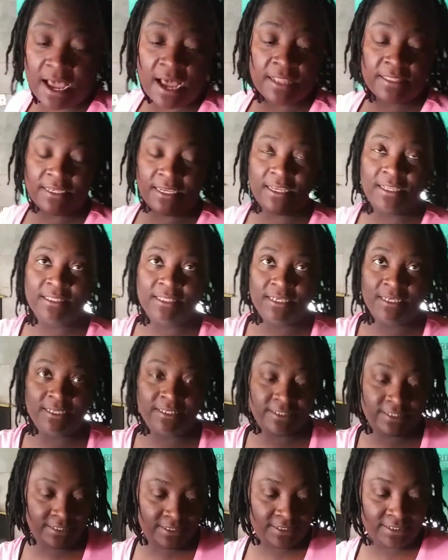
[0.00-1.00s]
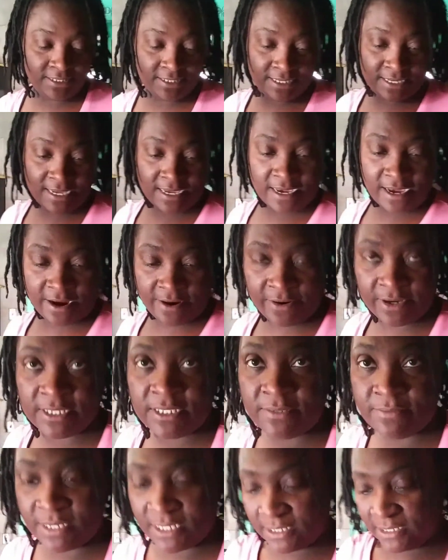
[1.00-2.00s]
I need these to
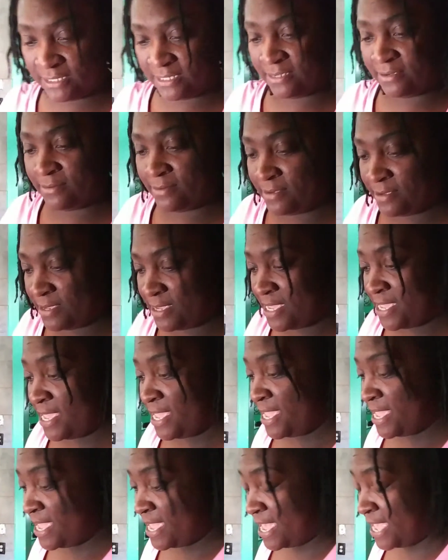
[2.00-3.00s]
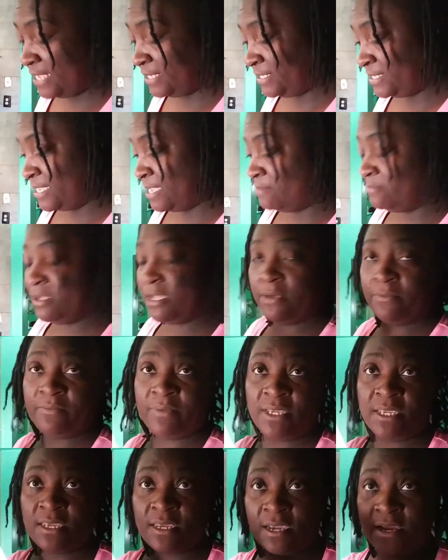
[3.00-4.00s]
encourage myself. Actually, I'm going to
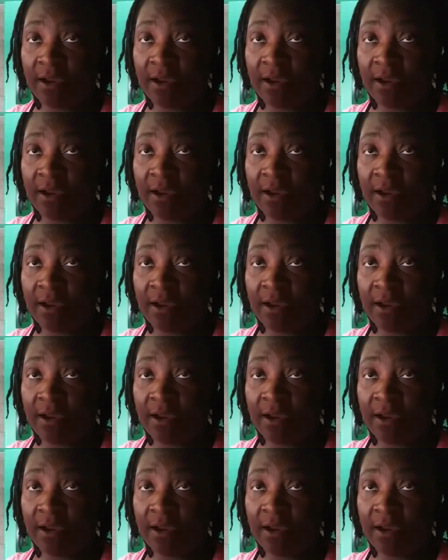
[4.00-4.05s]
be